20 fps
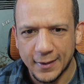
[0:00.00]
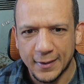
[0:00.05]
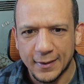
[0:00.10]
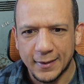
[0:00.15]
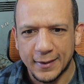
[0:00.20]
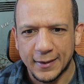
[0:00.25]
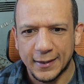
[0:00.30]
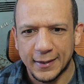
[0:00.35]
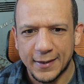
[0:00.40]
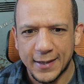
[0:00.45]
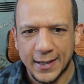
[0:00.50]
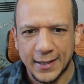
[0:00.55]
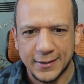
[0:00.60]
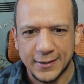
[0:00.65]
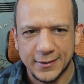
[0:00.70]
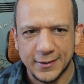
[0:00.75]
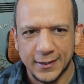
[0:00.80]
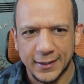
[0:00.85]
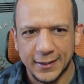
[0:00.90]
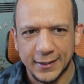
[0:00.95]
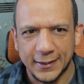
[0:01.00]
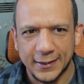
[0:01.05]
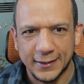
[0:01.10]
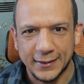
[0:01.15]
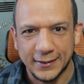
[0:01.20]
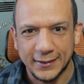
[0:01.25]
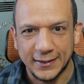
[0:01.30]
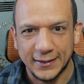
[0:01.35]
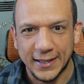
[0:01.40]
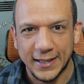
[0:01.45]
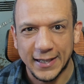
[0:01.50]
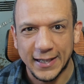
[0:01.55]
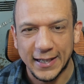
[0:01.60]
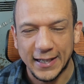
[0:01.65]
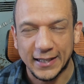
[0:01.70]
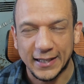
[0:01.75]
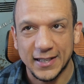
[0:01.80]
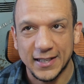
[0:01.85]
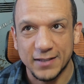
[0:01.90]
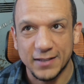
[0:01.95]
and that's
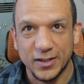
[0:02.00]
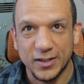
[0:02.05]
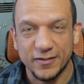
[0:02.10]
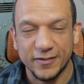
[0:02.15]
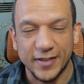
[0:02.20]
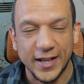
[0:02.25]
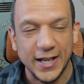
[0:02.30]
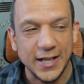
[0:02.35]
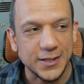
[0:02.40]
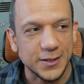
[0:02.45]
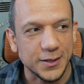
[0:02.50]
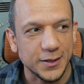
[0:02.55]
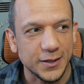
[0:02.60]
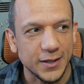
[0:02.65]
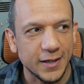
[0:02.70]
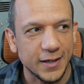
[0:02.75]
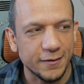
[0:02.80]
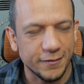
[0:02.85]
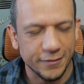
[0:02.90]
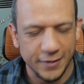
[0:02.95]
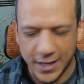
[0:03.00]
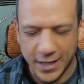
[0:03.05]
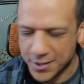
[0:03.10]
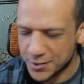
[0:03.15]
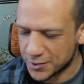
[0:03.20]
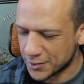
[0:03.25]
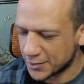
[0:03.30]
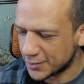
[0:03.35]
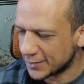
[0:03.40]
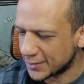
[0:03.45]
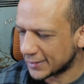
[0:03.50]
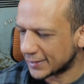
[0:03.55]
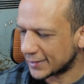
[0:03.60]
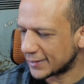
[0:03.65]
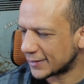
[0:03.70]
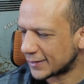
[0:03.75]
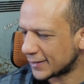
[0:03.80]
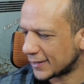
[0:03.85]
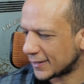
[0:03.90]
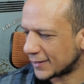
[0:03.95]
kind of an invasion and
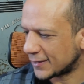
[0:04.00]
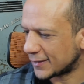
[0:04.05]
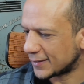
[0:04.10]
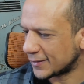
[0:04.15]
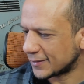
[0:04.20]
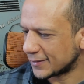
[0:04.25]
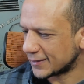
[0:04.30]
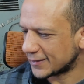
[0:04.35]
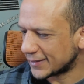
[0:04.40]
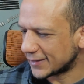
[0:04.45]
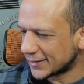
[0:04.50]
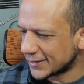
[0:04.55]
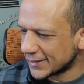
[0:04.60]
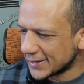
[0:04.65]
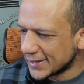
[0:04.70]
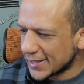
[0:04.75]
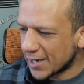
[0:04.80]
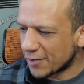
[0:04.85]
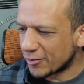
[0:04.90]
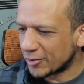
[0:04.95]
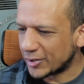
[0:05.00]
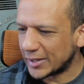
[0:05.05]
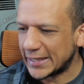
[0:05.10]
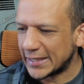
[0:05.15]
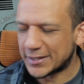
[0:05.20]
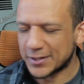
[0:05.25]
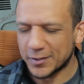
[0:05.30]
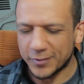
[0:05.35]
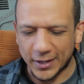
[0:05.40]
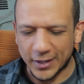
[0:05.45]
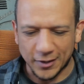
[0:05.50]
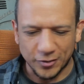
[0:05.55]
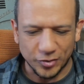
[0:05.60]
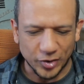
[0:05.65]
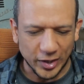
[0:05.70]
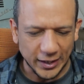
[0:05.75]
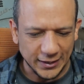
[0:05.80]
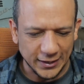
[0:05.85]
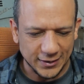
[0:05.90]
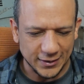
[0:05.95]
a release of our
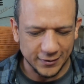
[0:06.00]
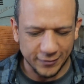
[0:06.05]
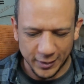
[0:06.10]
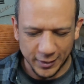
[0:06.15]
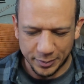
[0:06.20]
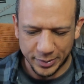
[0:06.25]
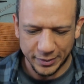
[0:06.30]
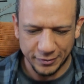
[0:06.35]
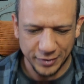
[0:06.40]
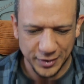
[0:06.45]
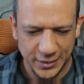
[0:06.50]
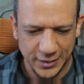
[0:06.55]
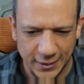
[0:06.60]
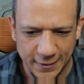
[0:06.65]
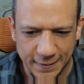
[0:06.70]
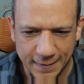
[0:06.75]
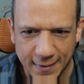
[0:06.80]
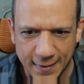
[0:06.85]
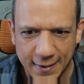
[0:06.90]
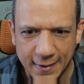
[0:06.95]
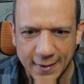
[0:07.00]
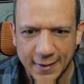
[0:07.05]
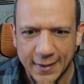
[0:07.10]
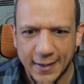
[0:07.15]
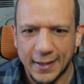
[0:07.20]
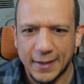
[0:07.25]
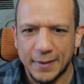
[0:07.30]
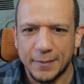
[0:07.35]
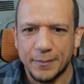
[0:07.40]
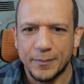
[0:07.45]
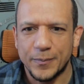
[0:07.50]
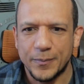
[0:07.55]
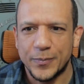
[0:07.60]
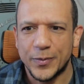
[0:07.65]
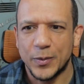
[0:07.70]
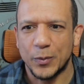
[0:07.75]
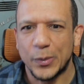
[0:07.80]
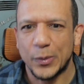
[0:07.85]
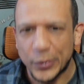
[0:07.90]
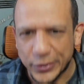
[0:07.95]
rights, of our privacy, that
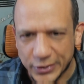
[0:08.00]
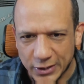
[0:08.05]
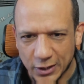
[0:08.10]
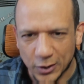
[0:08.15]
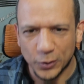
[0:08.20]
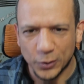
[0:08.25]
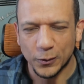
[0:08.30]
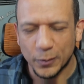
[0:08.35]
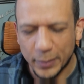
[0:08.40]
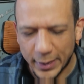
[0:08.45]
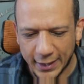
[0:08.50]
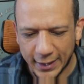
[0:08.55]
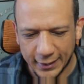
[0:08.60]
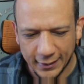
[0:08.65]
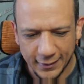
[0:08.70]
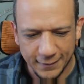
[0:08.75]
we want to claw back.